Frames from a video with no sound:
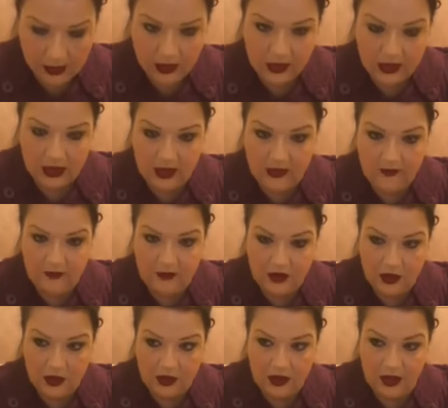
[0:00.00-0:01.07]
They've
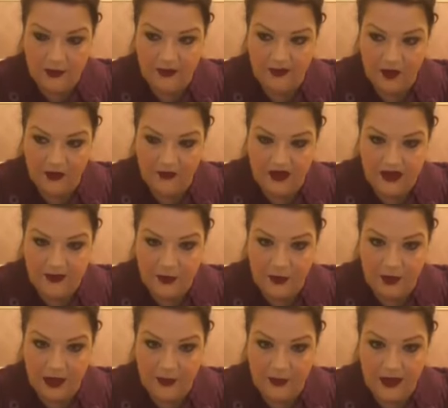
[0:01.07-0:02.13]
got a
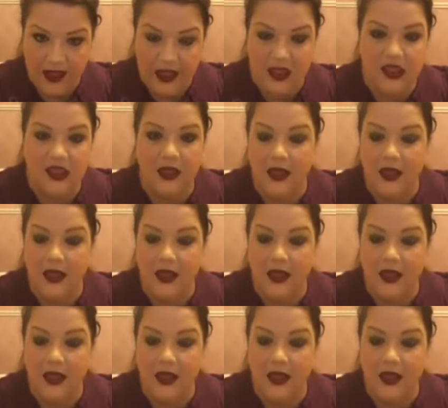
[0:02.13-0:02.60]
Facebook page.